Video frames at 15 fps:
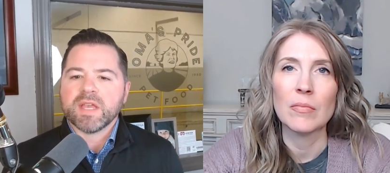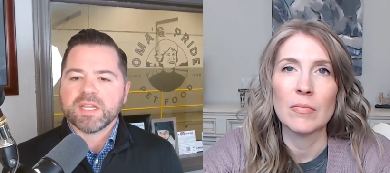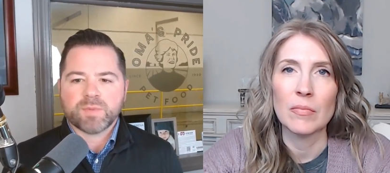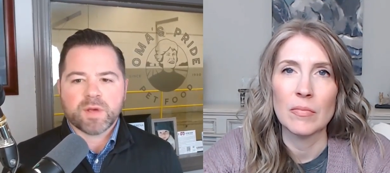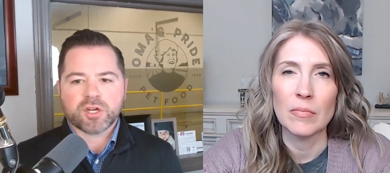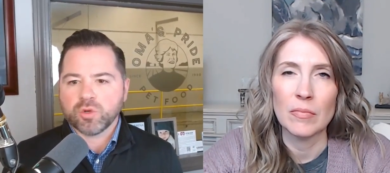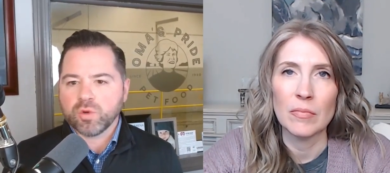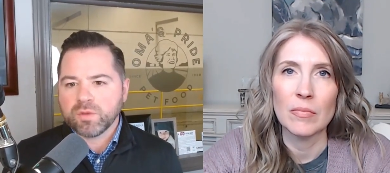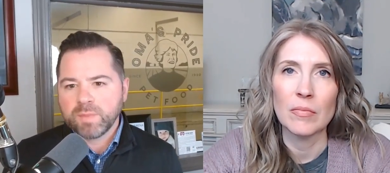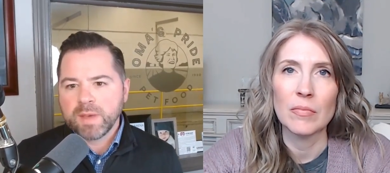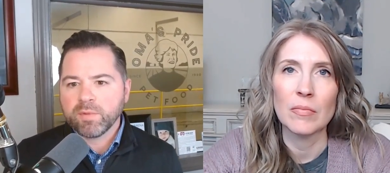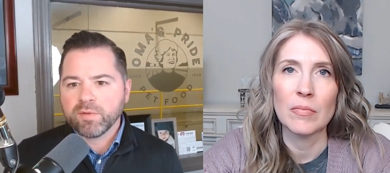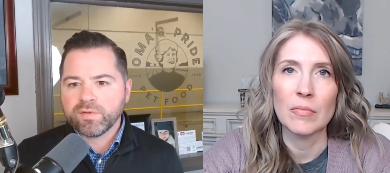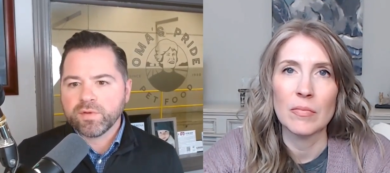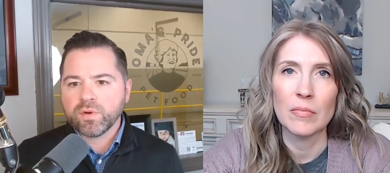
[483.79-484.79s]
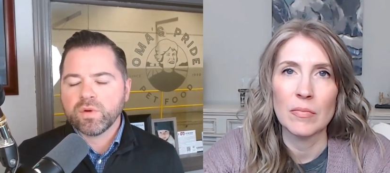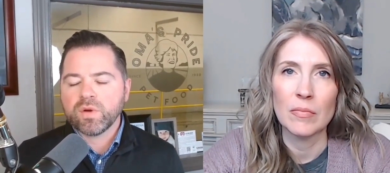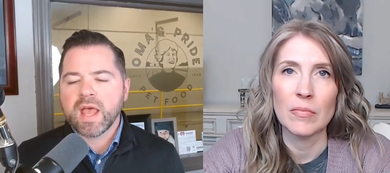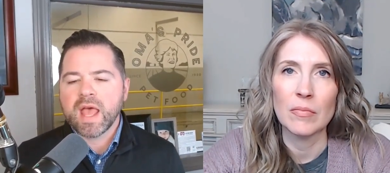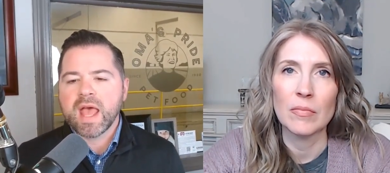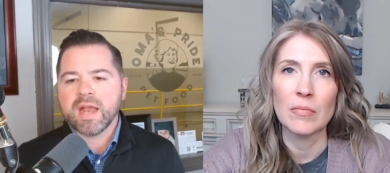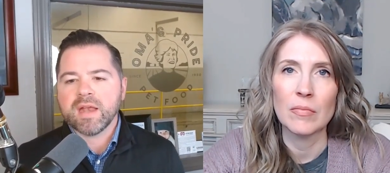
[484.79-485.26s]
Speaker 1: especially with people
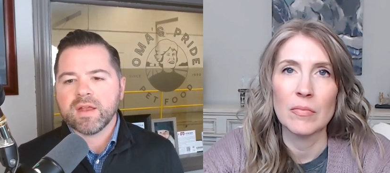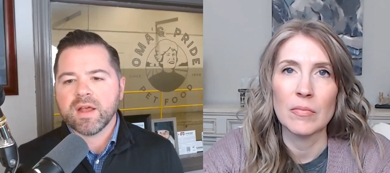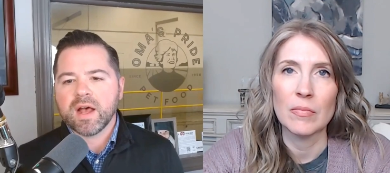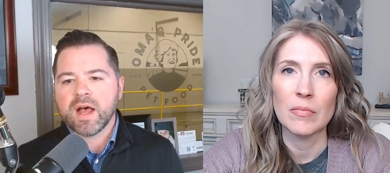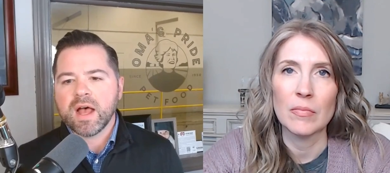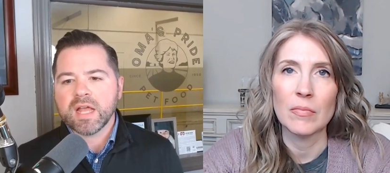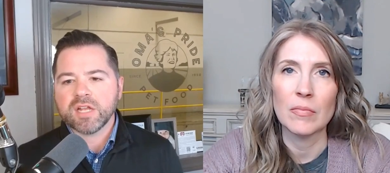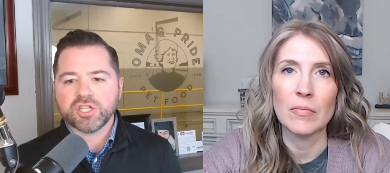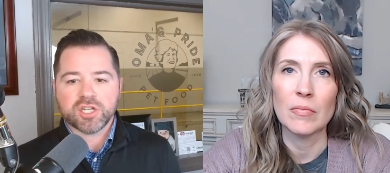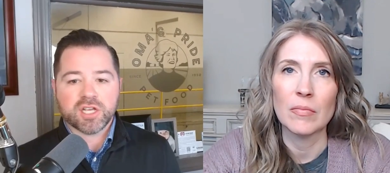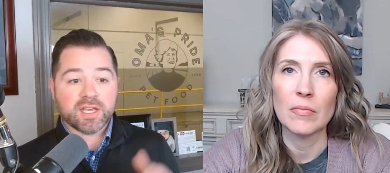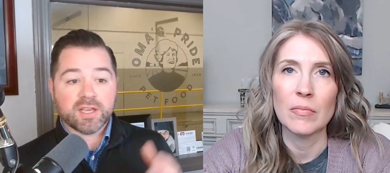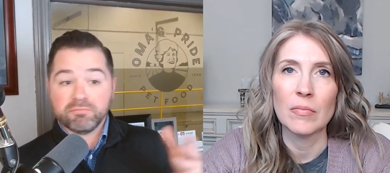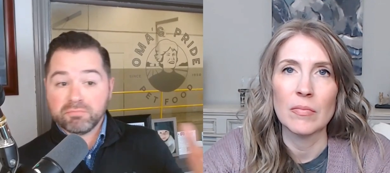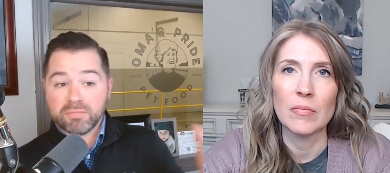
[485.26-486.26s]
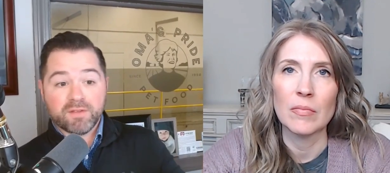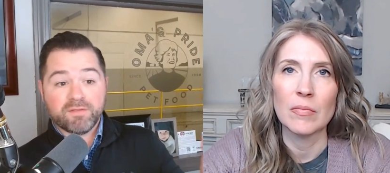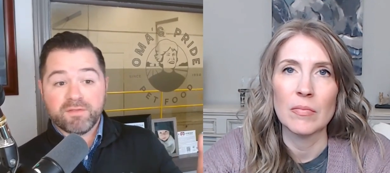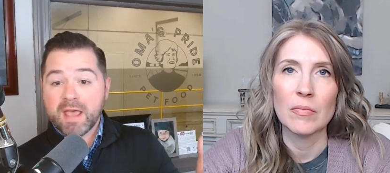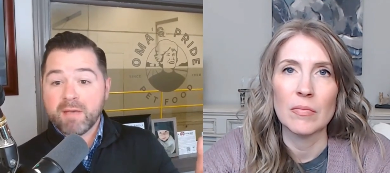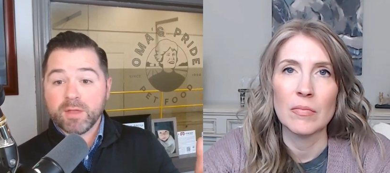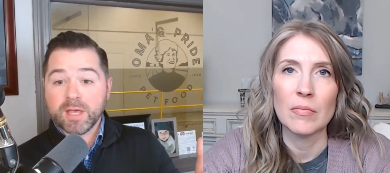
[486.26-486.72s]
food. And the
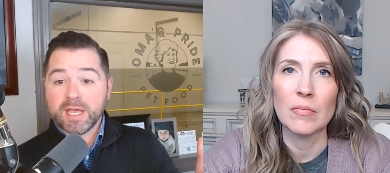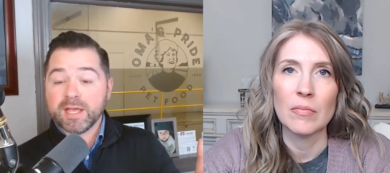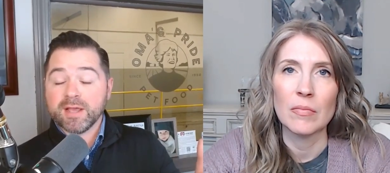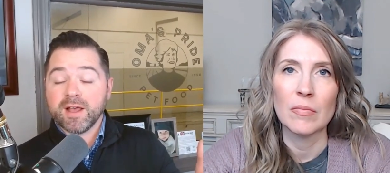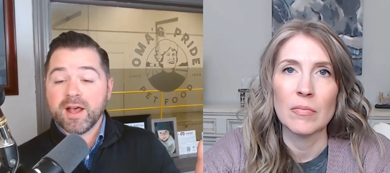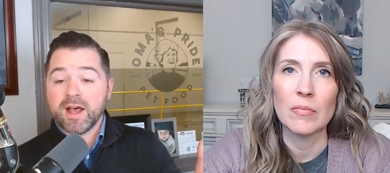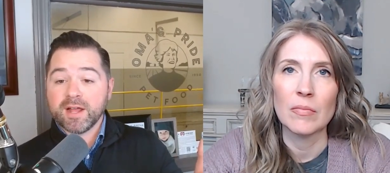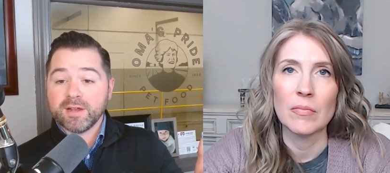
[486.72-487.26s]
family